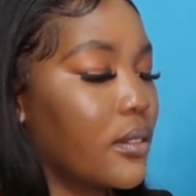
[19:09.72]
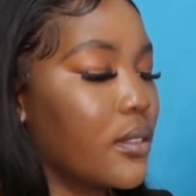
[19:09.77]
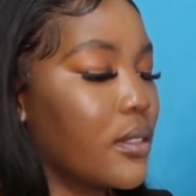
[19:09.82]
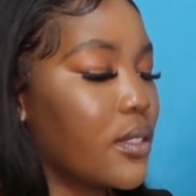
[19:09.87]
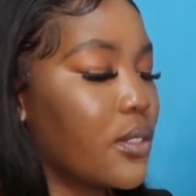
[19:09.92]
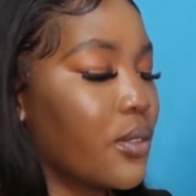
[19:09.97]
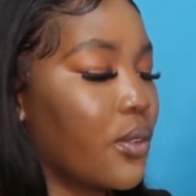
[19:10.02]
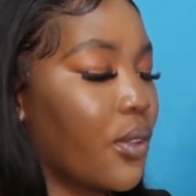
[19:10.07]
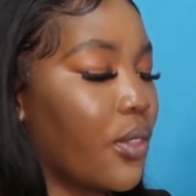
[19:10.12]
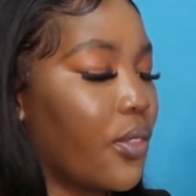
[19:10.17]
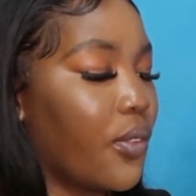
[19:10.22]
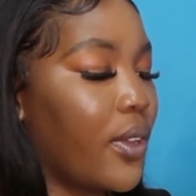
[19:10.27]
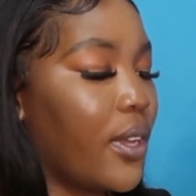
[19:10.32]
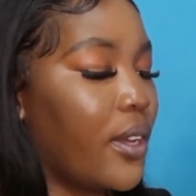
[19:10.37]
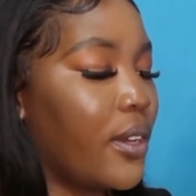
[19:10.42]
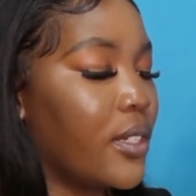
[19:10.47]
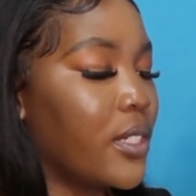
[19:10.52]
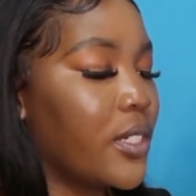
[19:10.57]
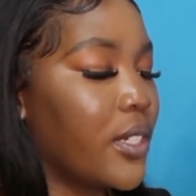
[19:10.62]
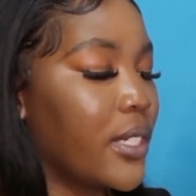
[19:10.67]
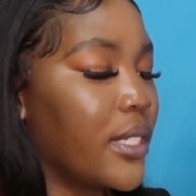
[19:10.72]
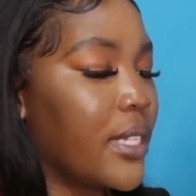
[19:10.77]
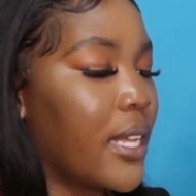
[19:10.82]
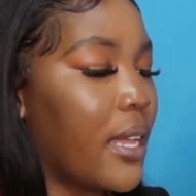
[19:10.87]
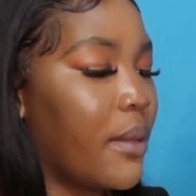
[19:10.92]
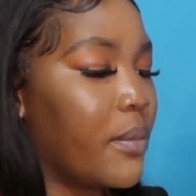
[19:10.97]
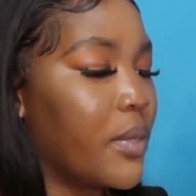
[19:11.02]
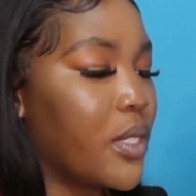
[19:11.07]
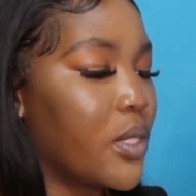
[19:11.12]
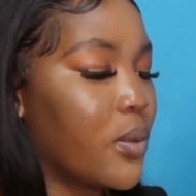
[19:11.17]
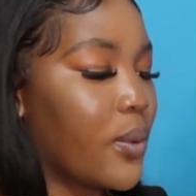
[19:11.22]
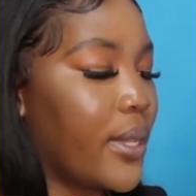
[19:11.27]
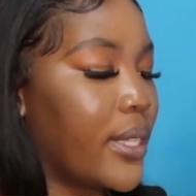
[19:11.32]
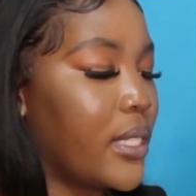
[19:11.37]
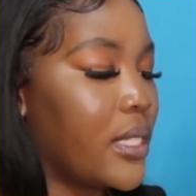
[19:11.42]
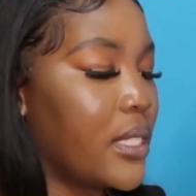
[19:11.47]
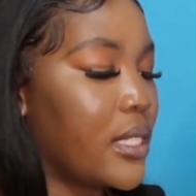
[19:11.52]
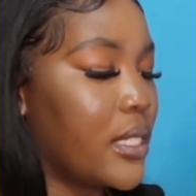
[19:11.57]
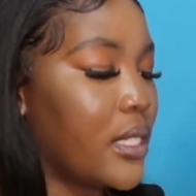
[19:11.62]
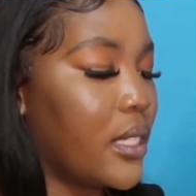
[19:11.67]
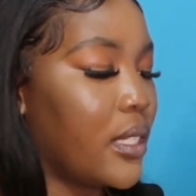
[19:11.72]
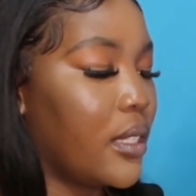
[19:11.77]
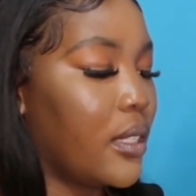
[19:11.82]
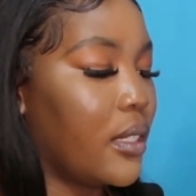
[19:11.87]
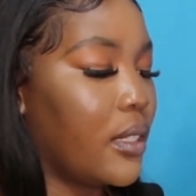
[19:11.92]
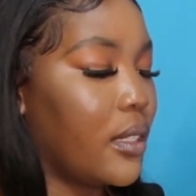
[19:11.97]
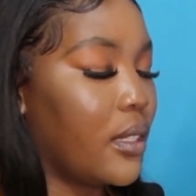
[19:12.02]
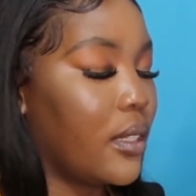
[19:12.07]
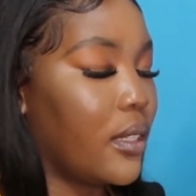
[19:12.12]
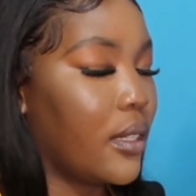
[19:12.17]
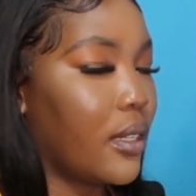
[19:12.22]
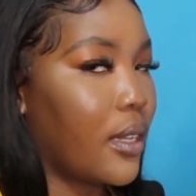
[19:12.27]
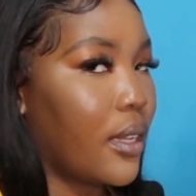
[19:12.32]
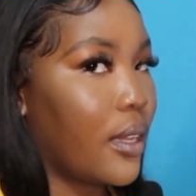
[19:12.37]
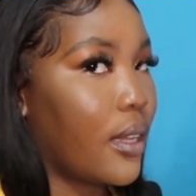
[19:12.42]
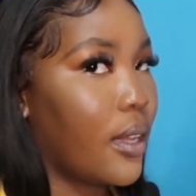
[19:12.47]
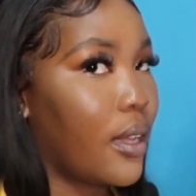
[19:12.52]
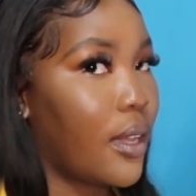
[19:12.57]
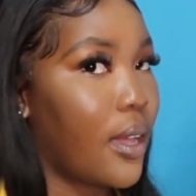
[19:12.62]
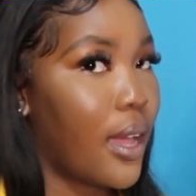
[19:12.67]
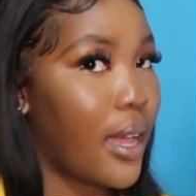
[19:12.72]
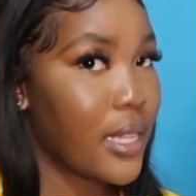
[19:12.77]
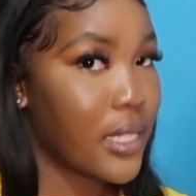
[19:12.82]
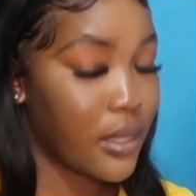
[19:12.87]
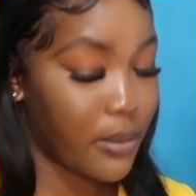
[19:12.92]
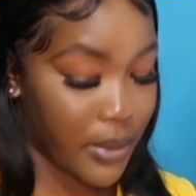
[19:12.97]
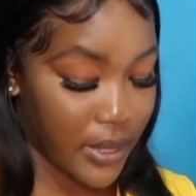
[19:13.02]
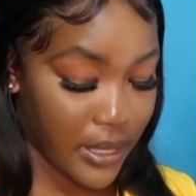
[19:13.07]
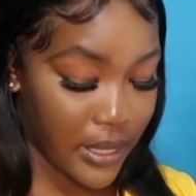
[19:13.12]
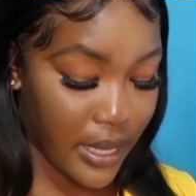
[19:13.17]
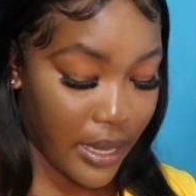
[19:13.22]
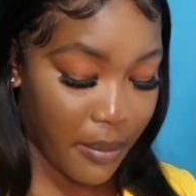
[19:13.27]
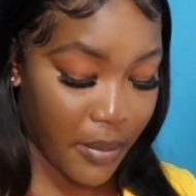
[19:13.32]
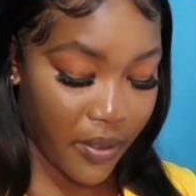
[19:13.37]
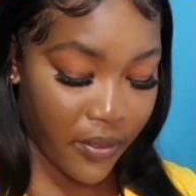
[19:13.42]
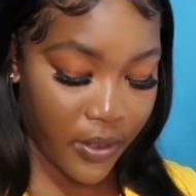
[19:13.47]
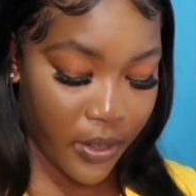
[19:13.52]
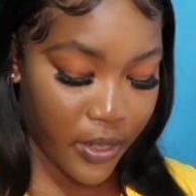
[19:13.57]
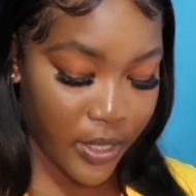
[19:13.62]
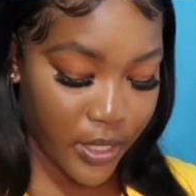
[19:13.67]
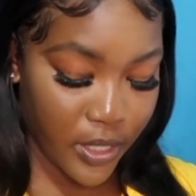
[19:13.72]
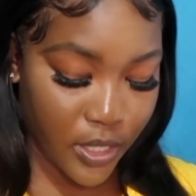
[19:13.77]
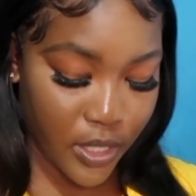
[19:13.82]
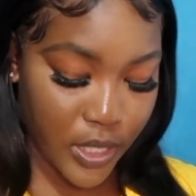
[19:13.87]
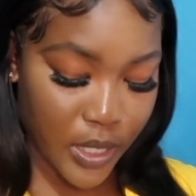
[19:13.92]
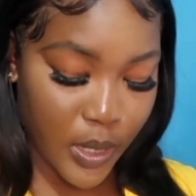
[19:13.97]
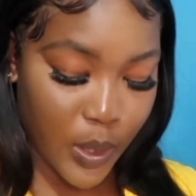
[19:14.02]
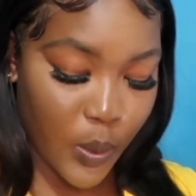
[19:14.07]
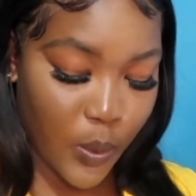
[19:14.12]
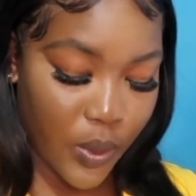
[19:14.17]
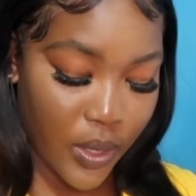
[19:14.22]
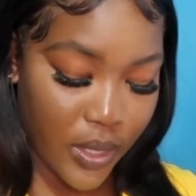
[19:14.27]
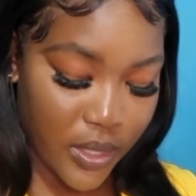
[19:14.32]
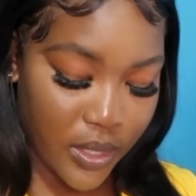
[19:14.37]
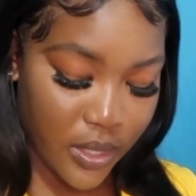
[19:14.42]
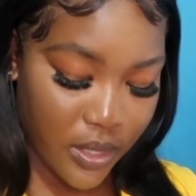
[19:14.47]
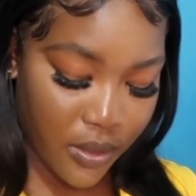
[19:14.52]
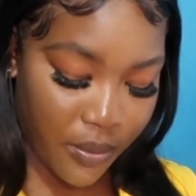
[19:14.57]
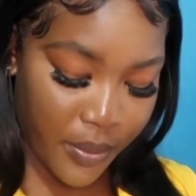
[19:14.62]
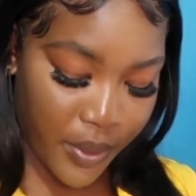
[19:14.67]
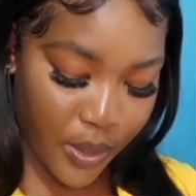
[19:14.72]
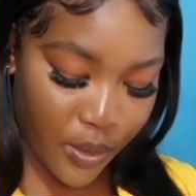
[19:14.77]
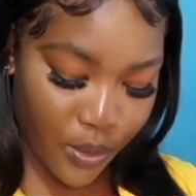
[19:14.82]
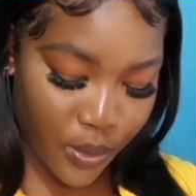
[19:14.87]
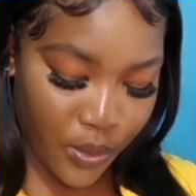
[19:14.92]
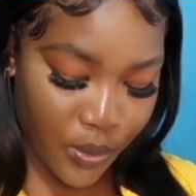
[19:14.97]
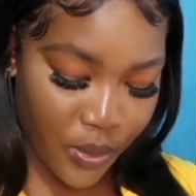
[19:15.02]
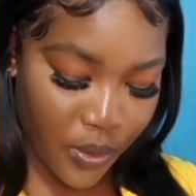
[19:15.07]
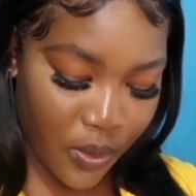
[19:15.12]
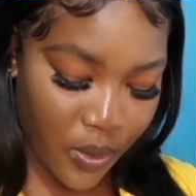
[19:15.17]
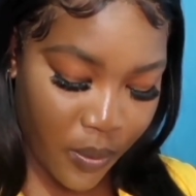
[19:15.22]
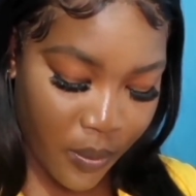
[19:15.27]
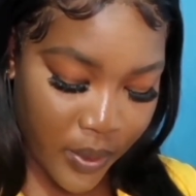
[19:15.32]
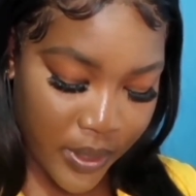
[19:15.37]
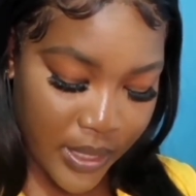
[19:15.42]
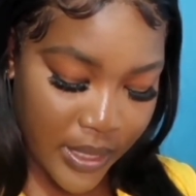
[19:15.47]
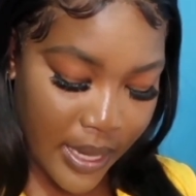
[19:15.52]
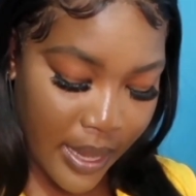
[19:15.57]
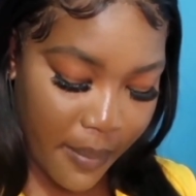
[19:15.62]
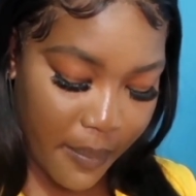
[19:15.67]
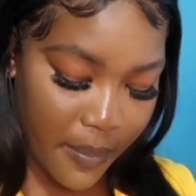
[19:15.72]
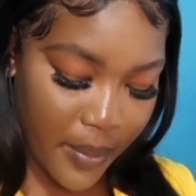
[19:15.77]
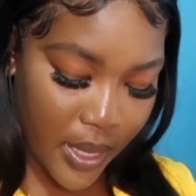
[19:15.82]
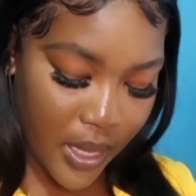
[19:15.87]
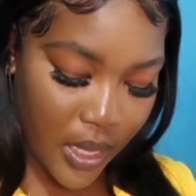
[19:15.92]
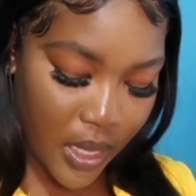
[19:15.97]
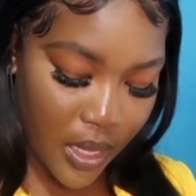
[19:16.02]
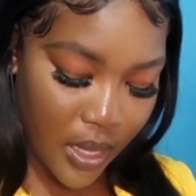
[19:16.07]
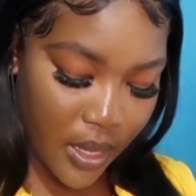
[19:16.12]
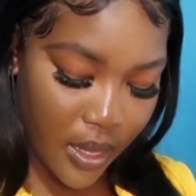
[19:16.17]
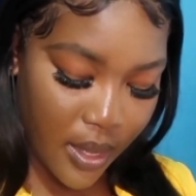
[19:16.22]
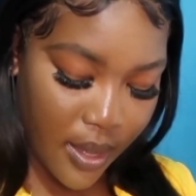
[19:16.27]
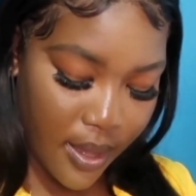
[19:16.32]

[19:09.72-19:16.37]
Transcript: so 300 times 20, as I say, I'm very slow, so I don't know how much that be.